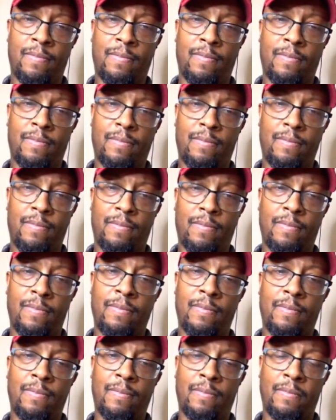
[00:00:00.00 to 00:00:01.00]

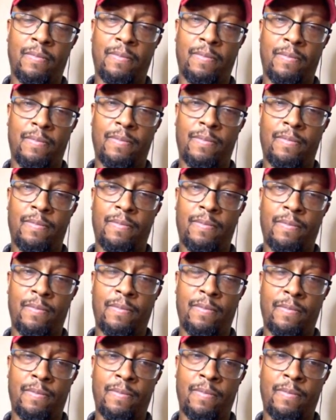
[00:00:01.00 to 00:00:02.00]

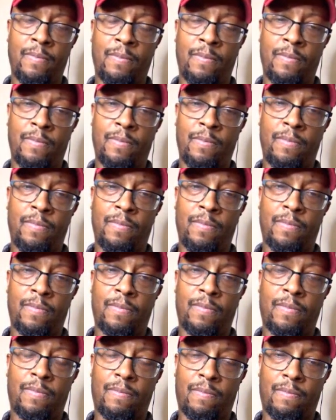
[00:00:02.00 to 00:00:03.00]

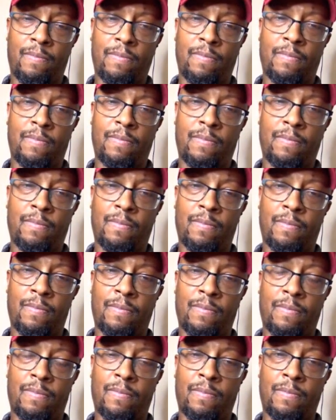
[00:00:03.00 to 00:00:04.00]

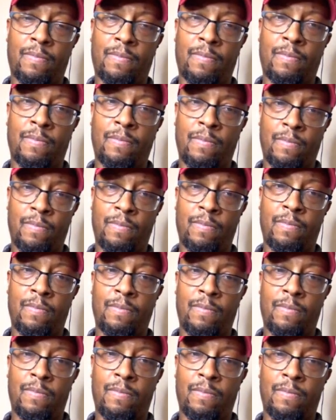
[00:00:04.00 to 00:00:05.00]

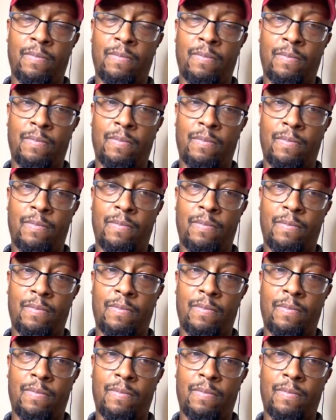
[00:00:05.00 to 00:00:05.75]
(not speaking)